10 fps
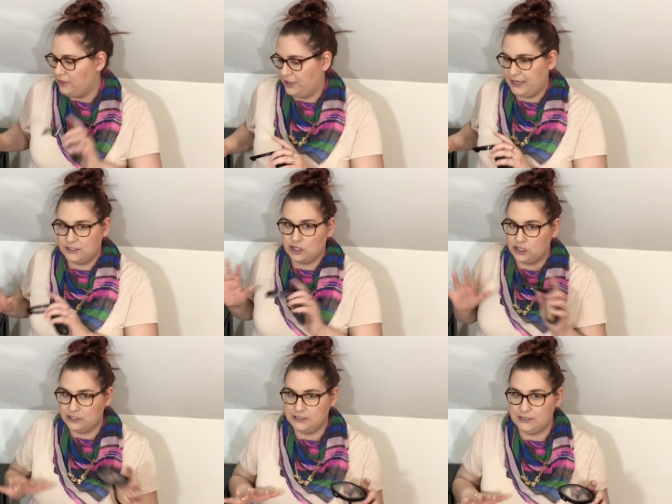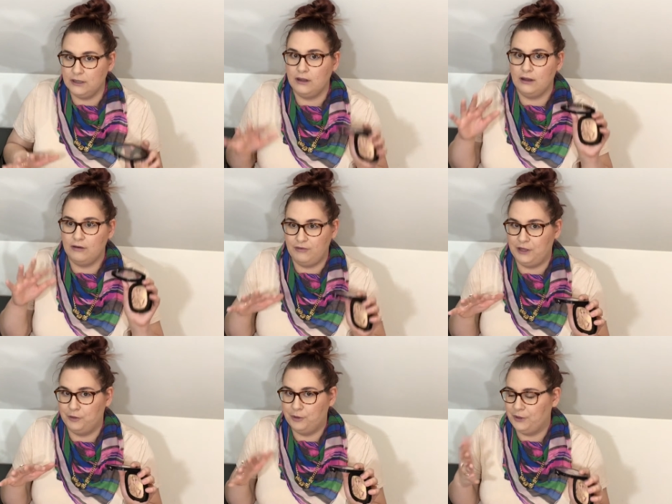things are still
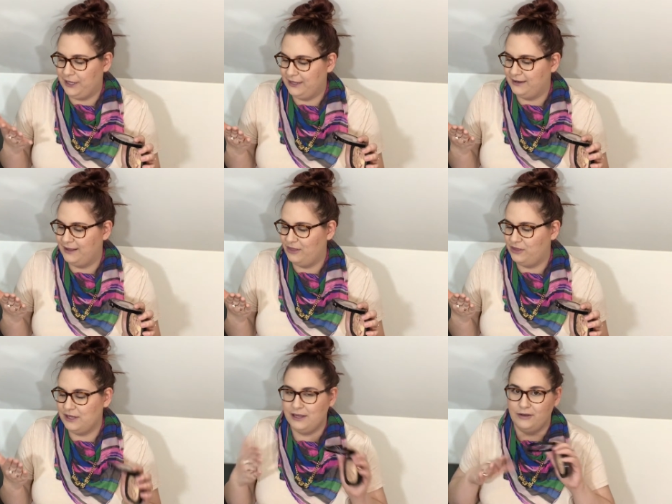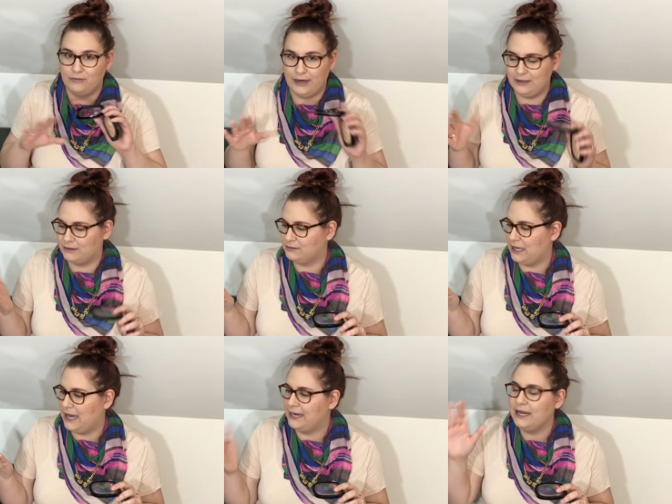available in the regular
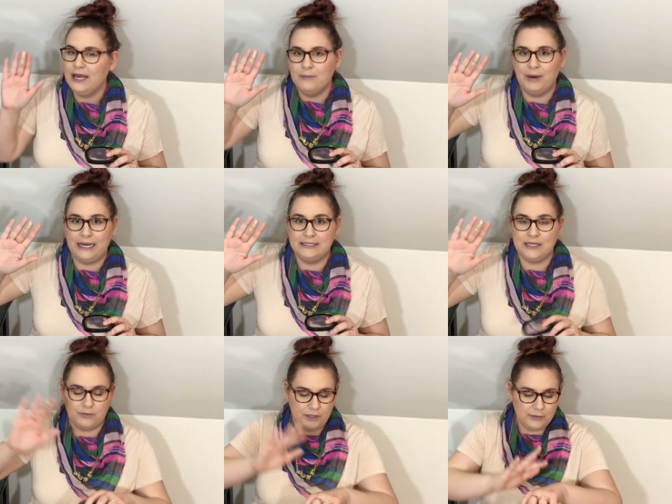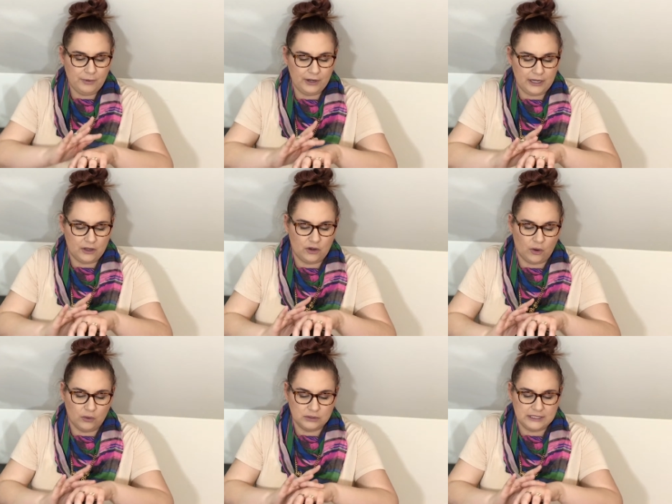line. But it's a really pretty
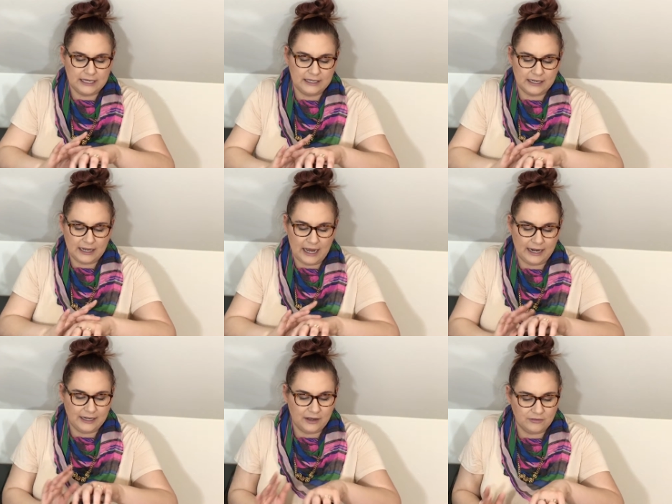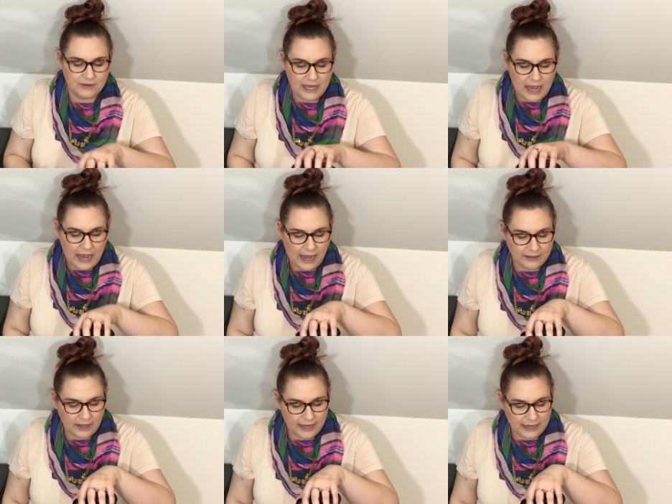golden kind of
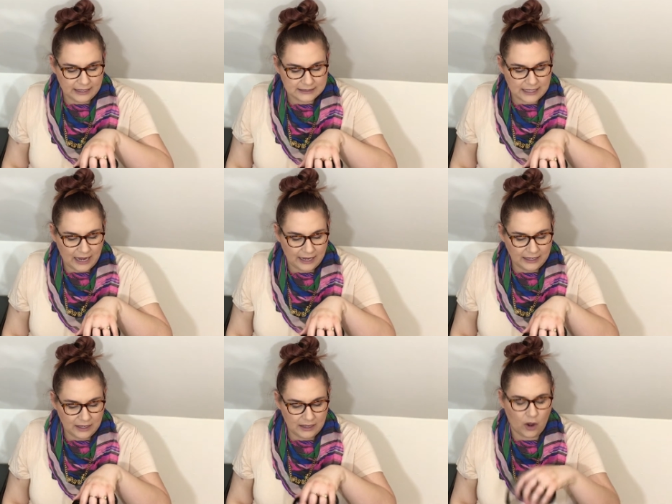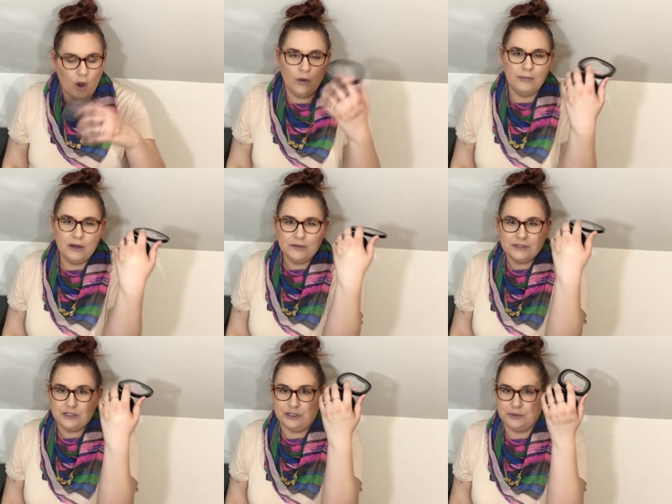highlight, and it's kind of
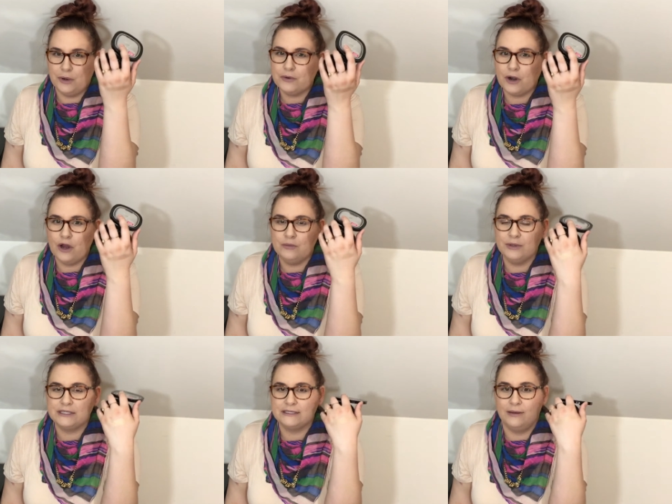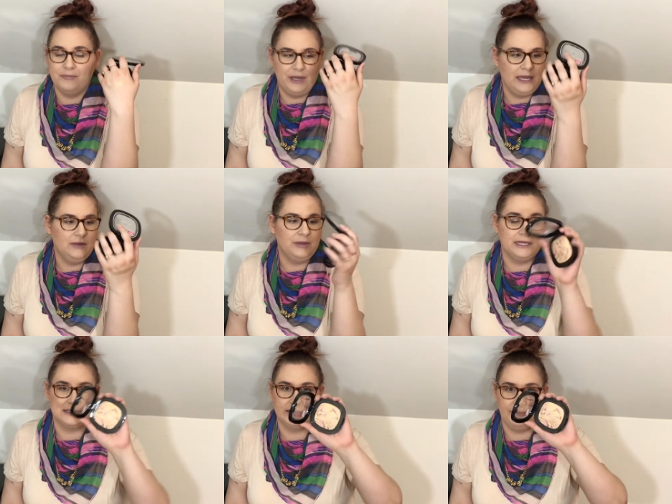almost duochrome with some pink
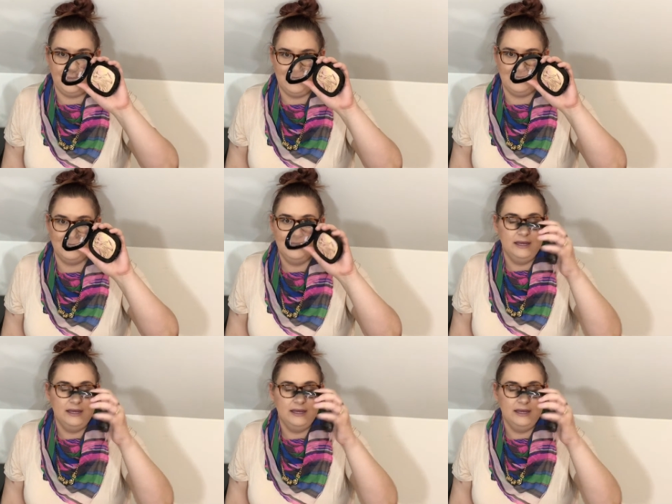because of the pink